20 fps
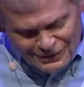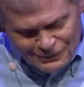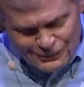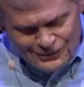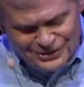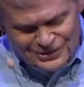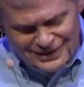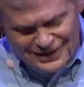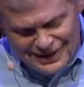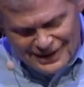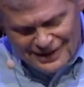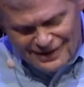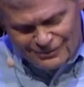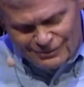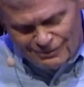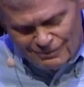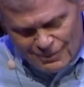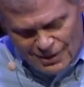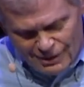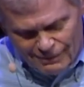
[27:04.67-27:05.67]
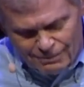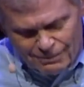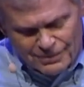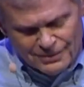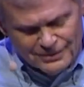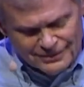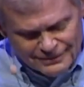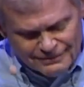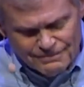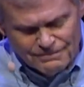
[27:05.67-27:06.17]
Would you gather them up
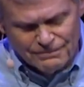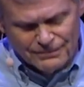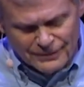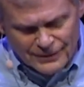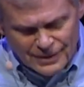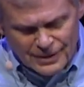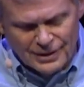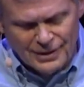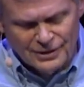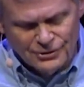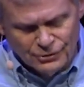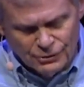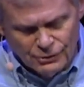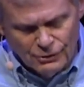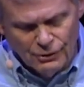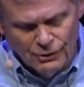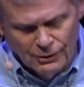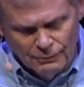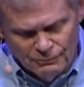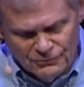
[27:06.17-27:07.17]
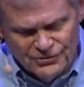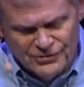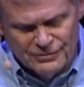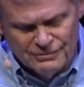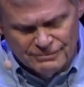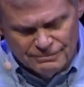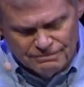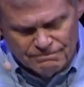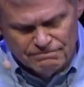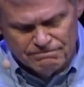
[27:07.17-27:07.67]
in your arms
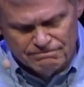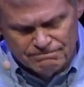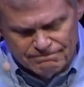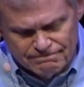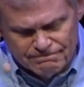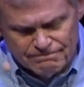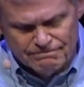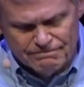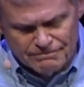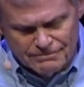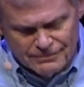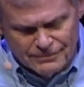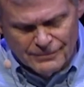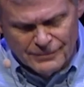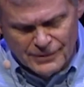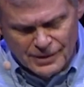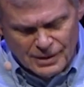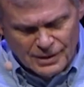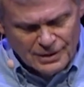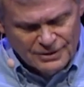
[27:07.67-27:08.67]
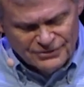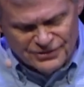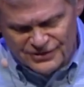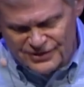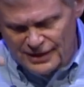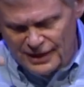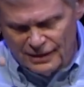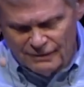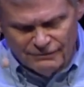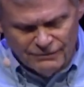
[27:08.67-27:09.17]
and
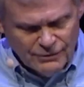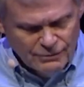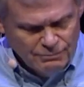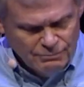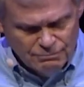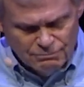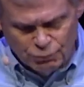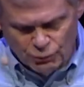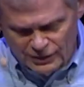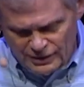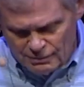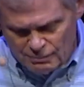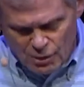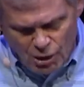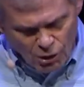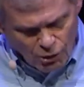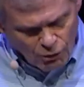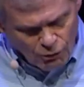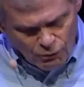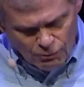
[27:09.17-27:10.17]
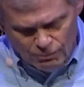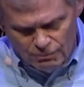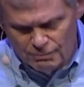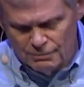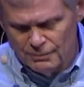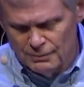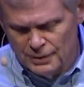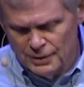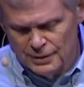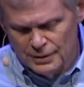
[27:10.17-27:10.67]
save them, bring them home,
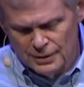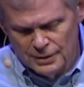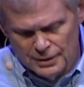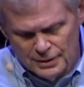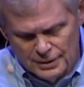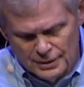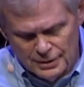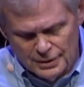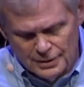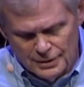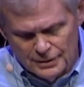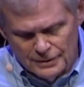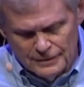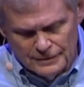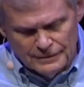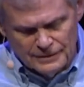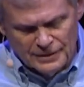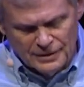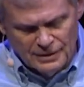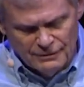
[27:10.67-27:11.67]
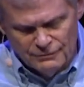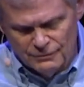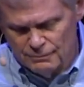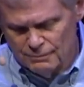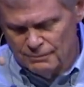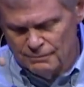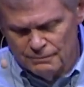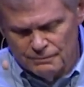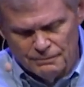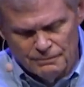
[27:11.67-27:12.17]
give
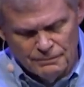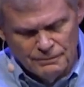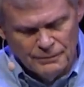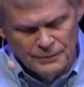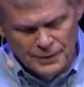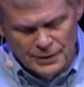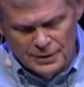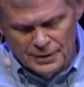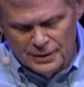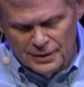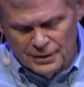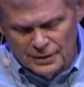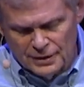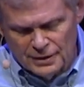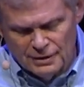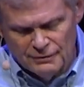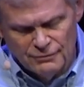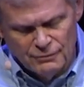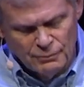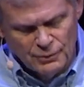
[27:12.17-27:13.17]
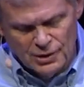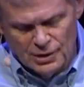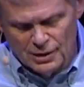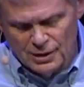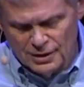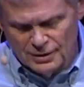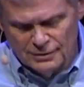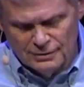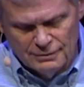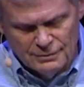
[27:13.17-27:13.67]
them
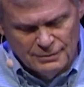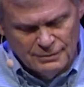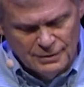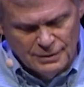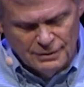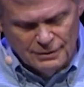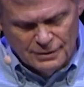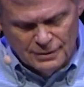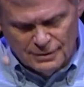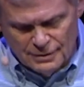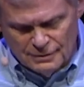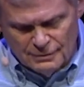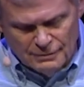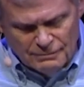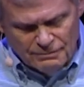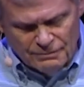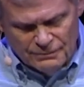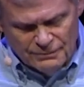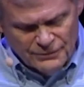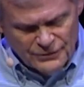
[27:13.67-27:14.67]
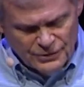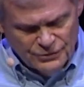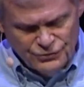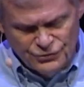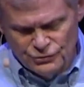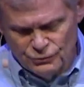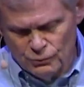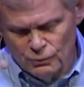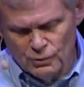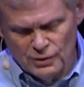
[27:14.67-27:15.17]
God the
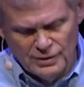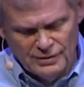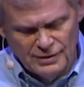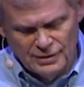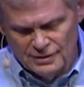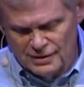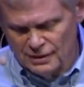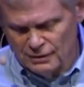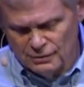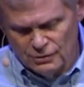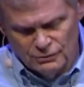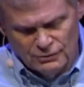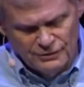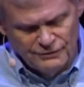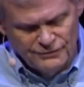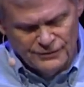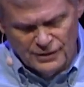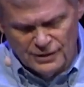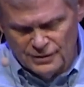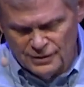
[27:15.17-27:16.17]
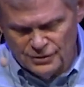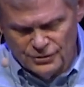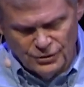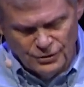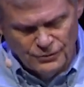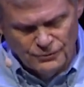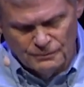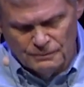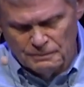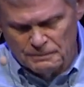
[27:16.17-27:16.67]
joy that they'll only find in you.